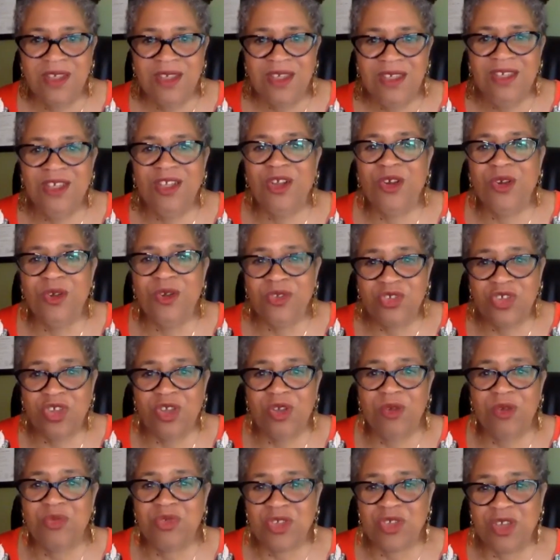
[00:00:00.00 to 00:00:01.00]
in
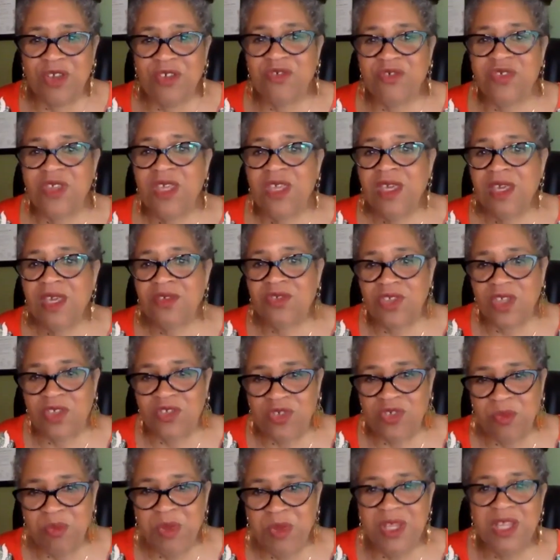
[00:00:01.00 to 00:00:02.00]
terms of
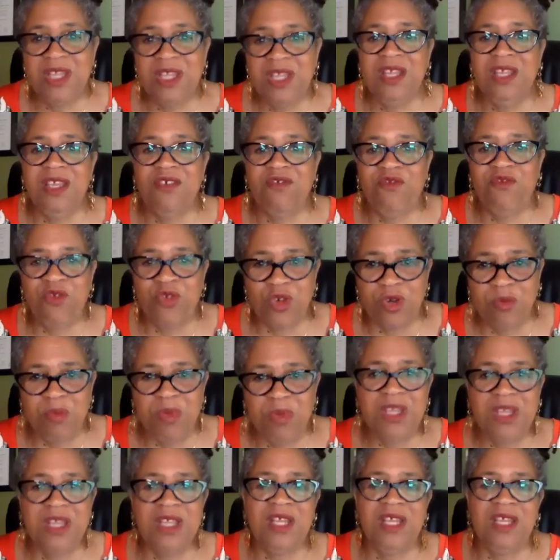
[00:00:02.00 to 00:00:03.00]
accessibility,
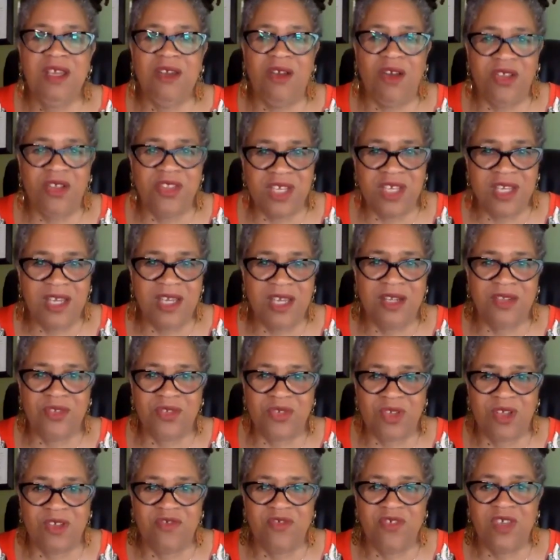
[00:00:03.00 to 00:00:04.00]
affordability, all that kind of
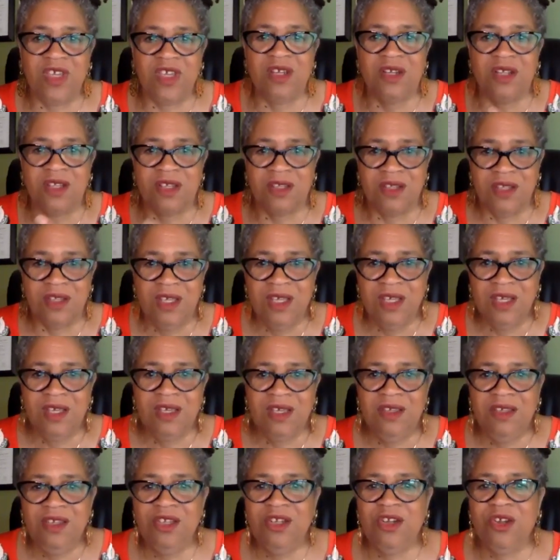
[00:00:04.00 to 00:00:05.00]
stuff, in the
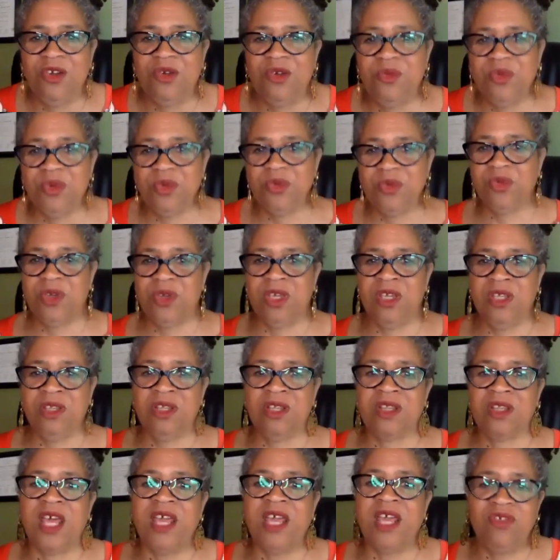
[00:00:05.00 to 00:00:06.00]

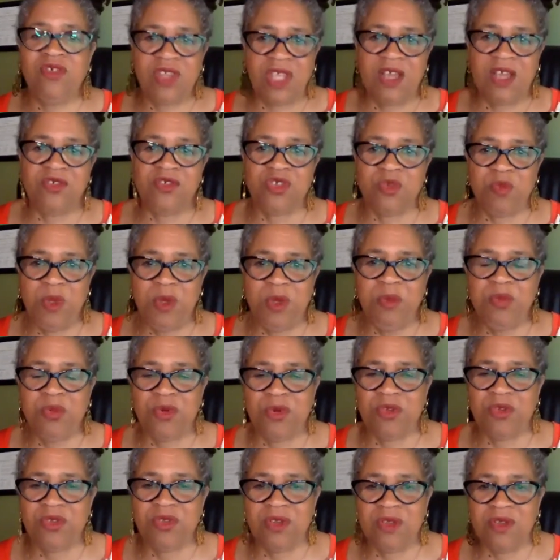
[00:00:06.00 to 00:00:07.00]
lifestyles that people
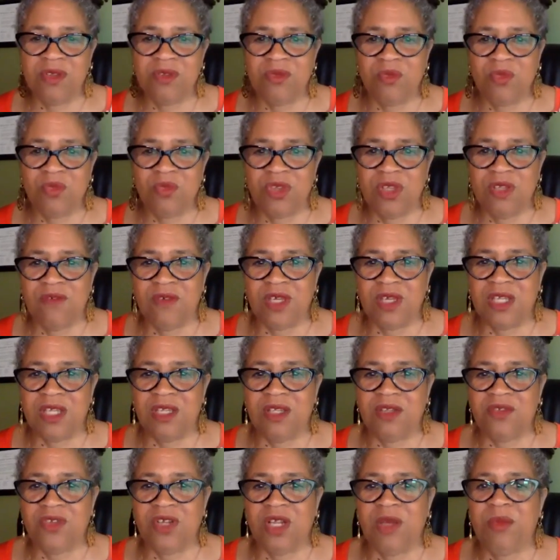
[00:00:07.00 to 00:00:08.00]
were living in
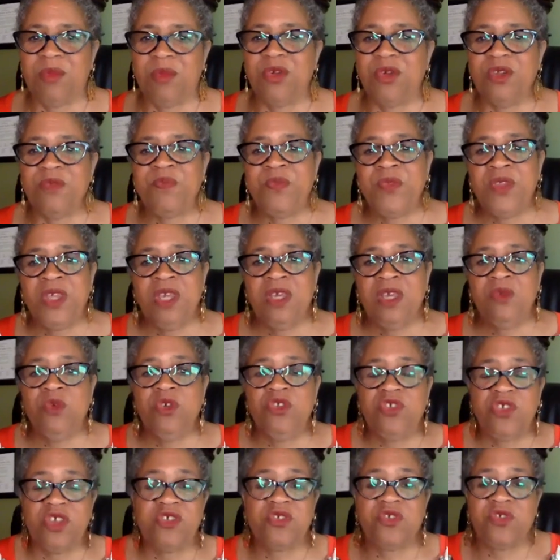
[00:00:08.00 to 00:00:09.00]
this neighborhood,
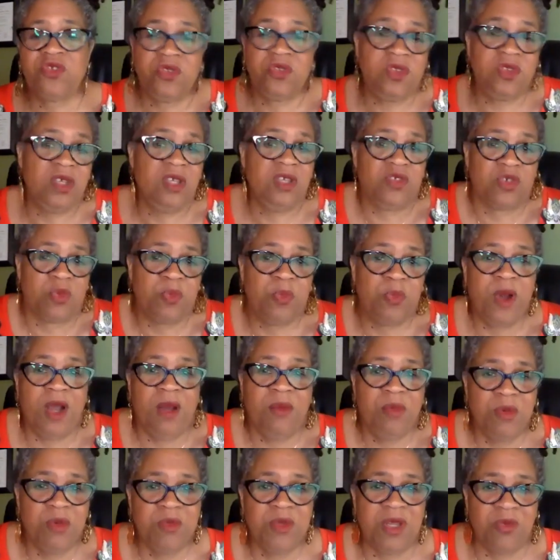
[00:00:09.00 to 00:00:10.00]
which is a
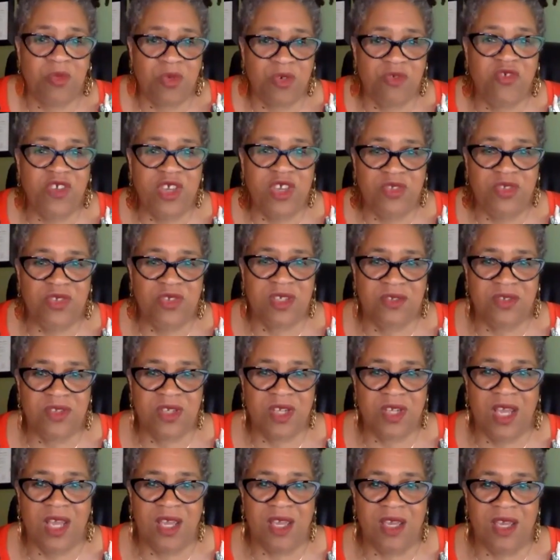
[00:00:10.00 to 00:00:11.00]
problem that we're facing
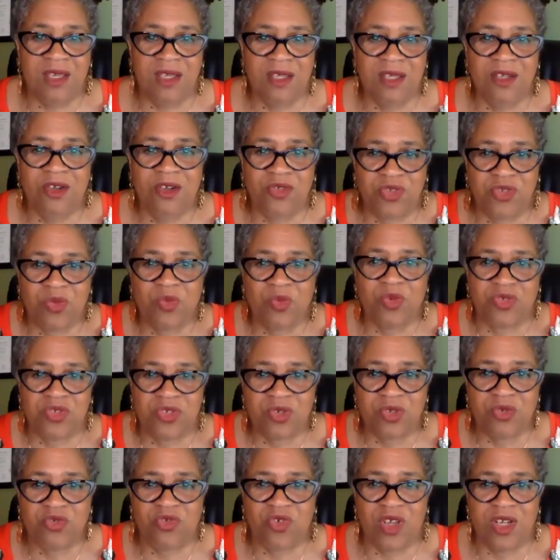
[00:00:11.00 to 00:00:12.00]
today. So we're
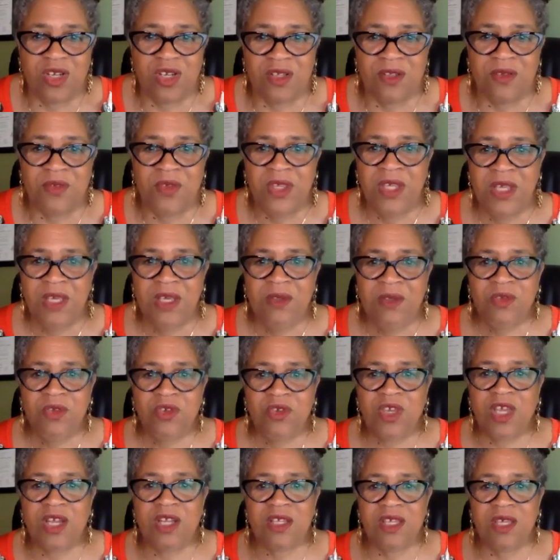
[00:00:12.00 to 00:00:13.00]
still trying to
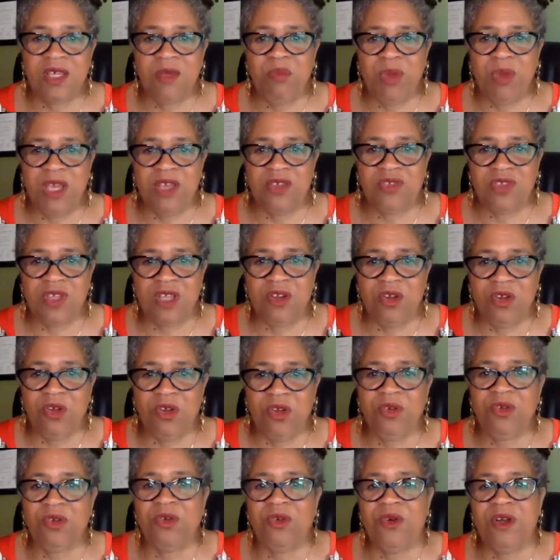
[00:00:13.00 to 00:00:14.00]
kind of get past that
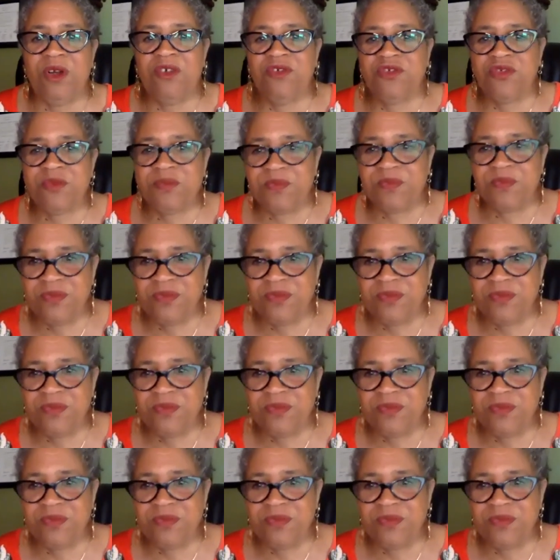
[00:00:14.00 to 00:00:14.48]
hurdle of